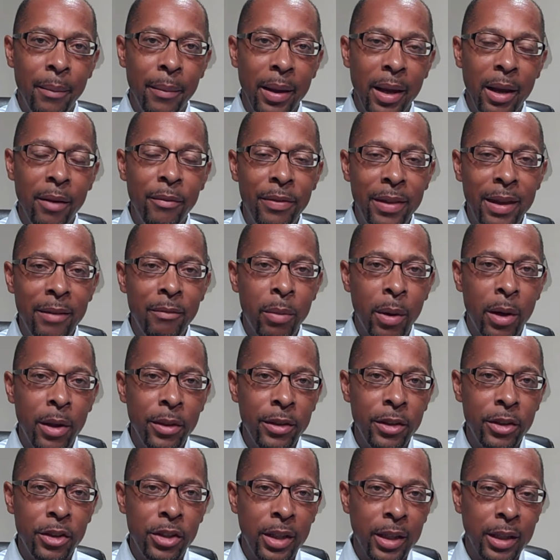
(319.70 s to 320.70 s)
If they bought
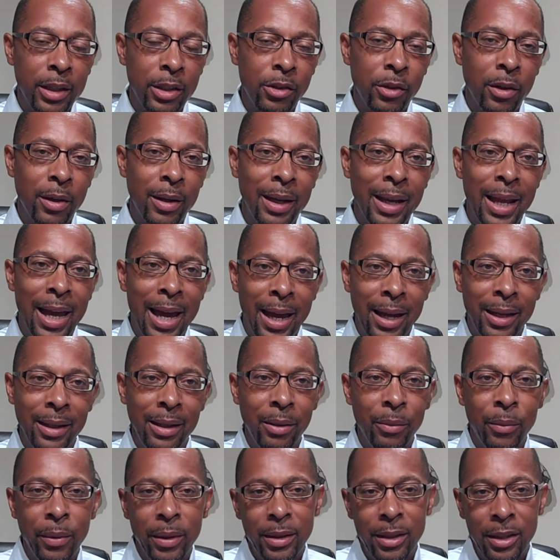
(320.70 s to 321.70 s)
their tickets online
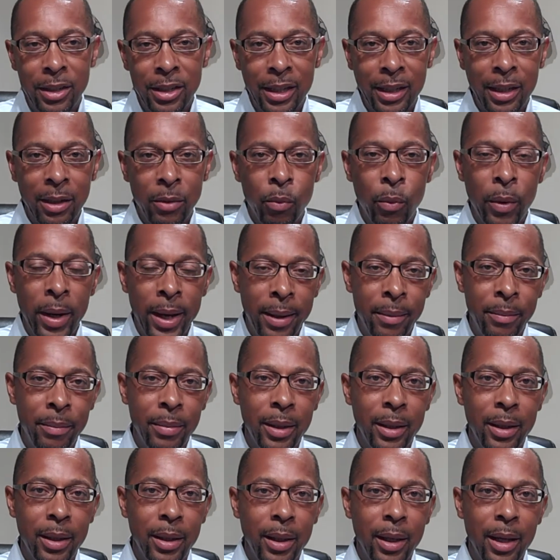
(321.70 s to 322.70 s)
and went to Ticket Web,
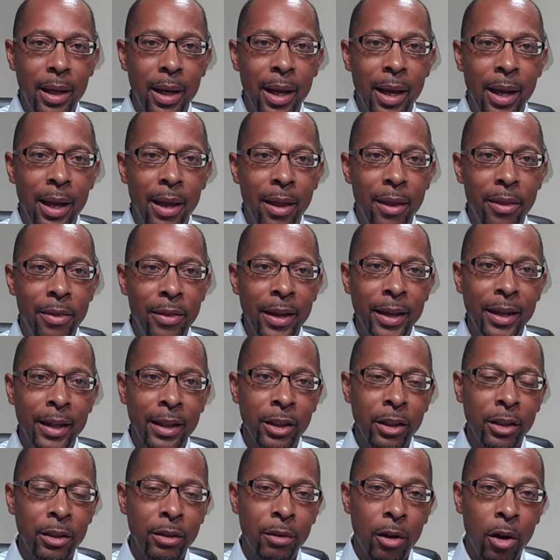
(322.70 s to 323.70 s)
they
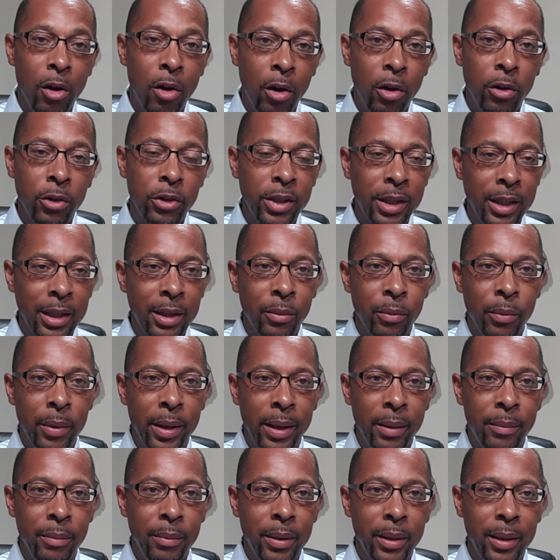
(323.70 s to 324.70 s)
can call Ticket
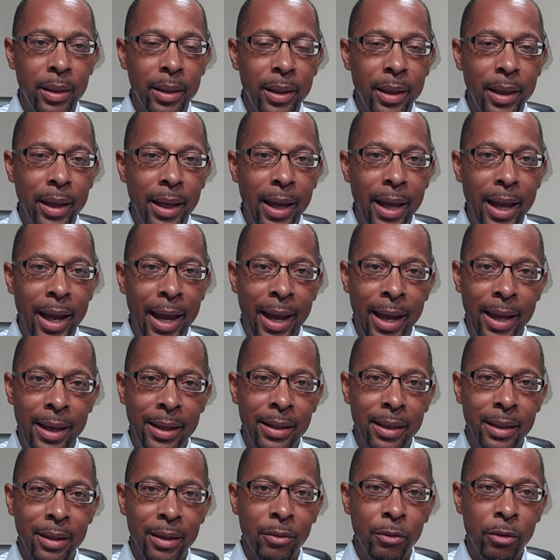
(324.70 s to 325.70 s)
Web and
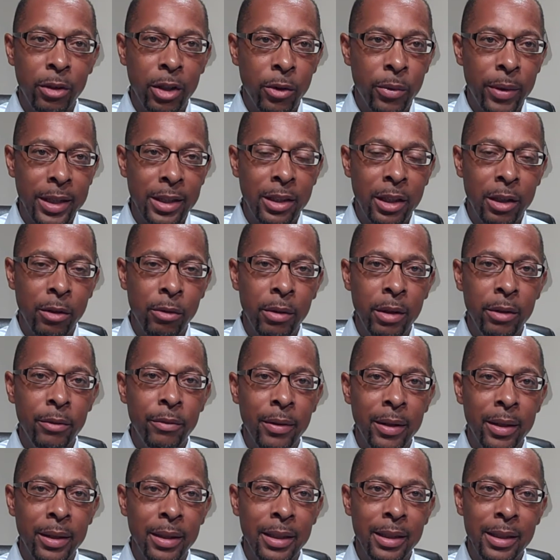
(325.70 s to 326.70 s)
request their
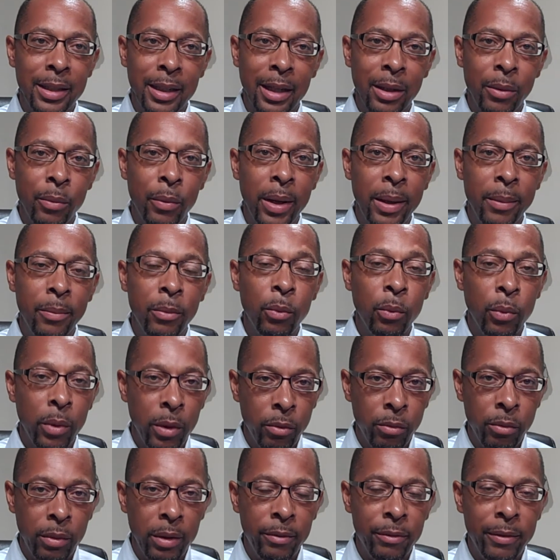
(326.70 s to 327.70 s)
refund, and Ticket Web
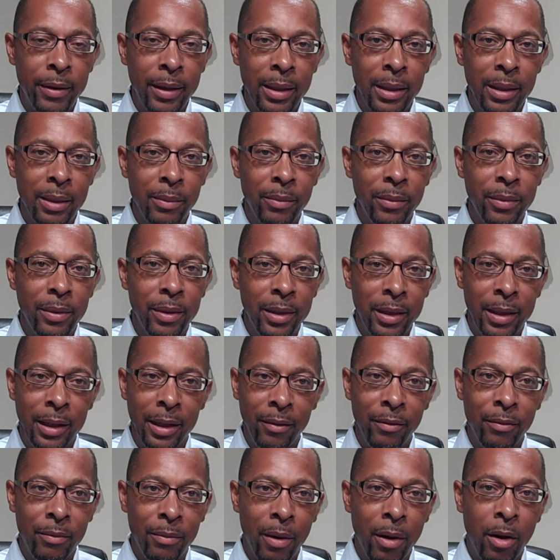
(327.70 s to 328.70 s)
will refund them.
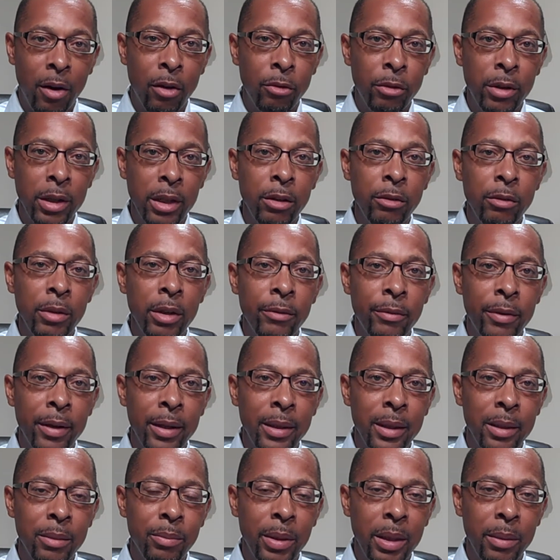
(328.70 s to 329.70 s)
They've already
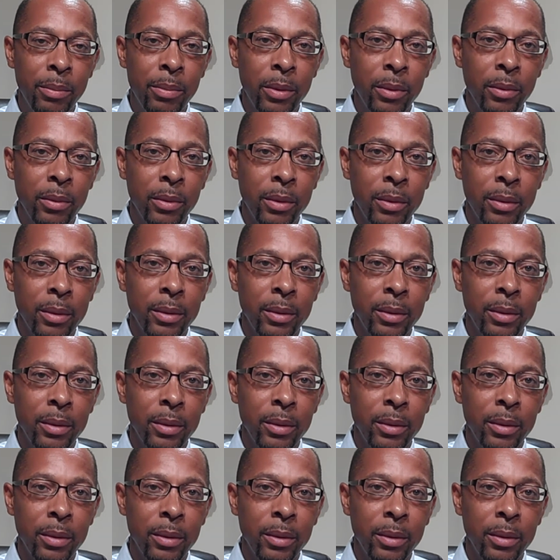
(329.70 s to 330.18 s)
refunded people.